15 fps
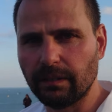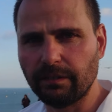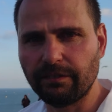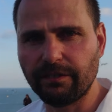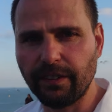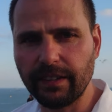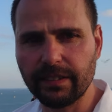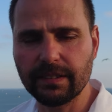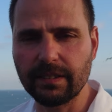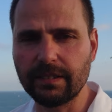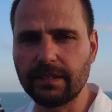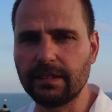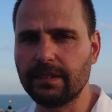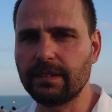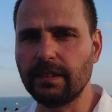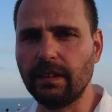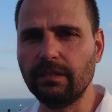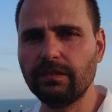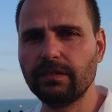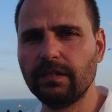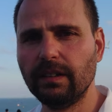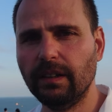fences and
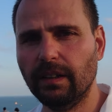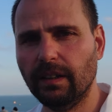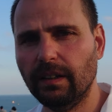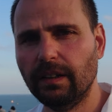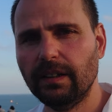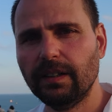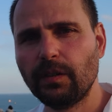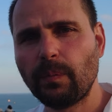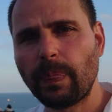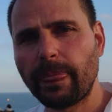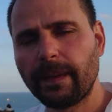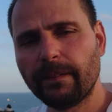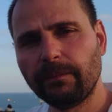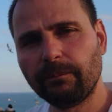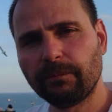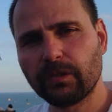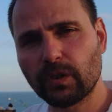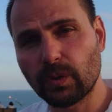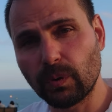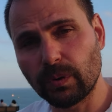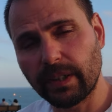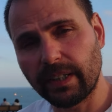stuff,
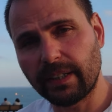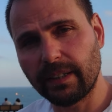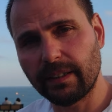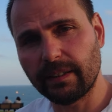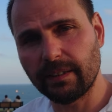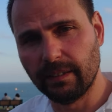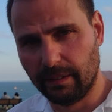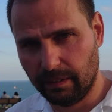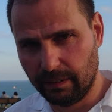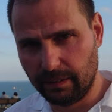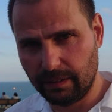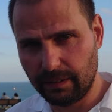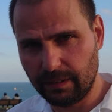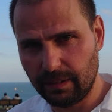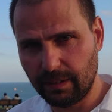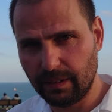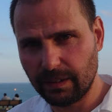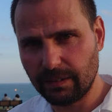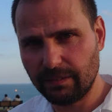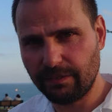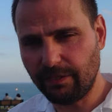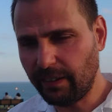so they can
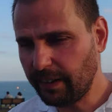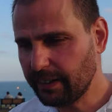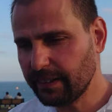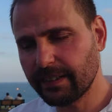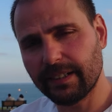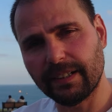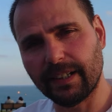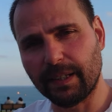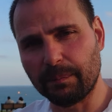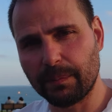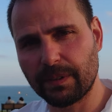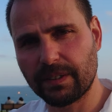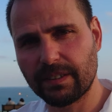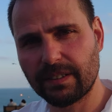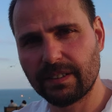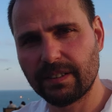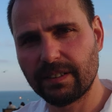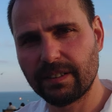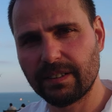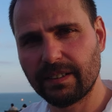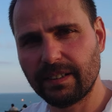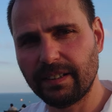find their names
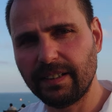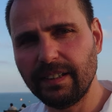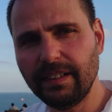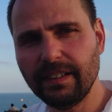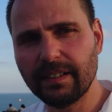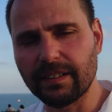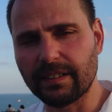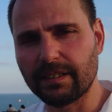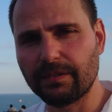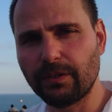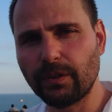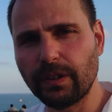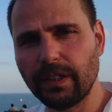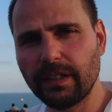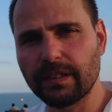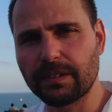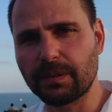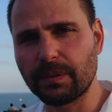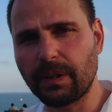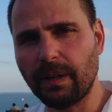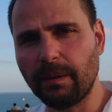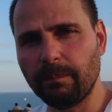for years
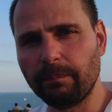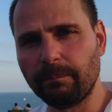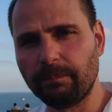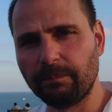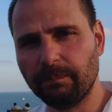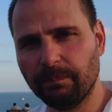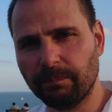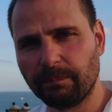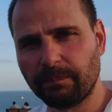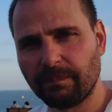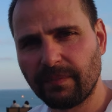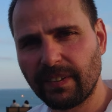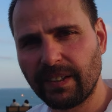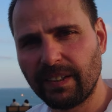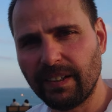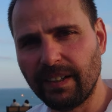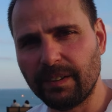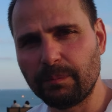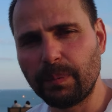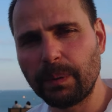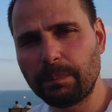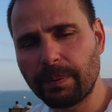to come
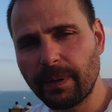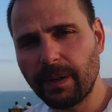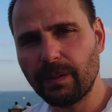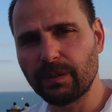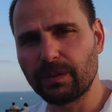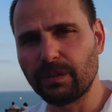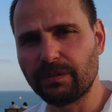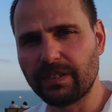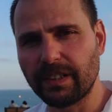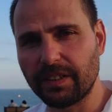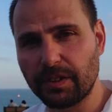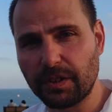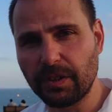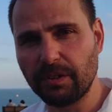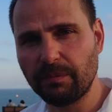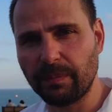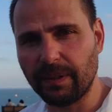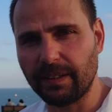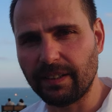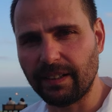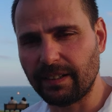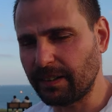and be proud of their
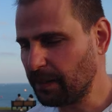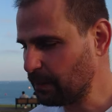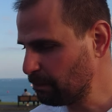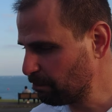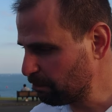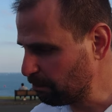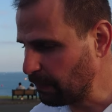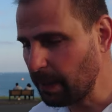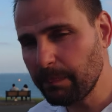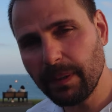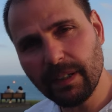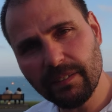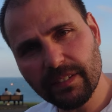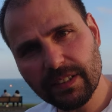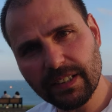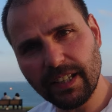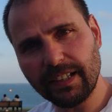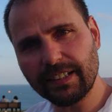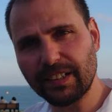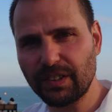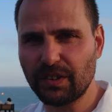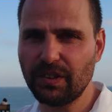achievement and maybe even take
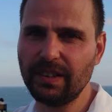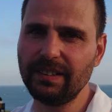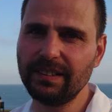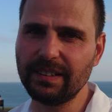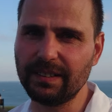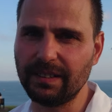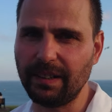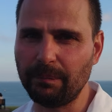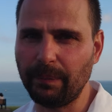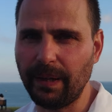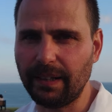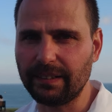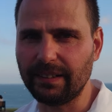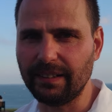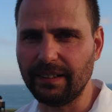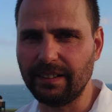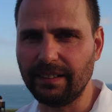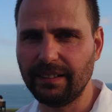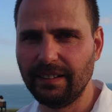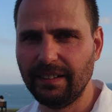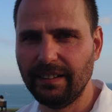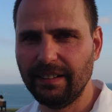their children back there
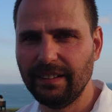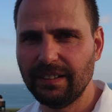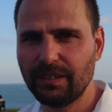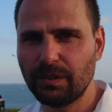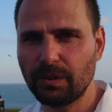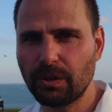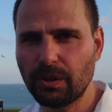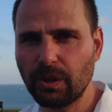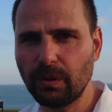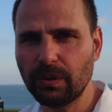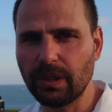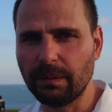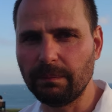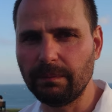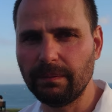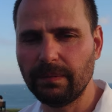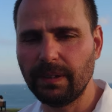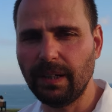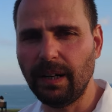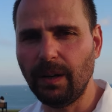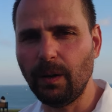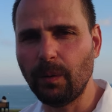to show them
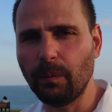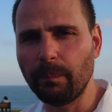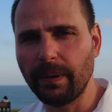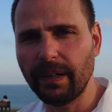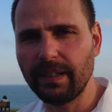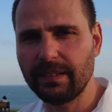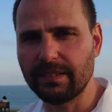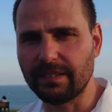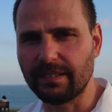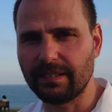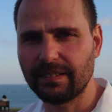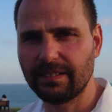how amazing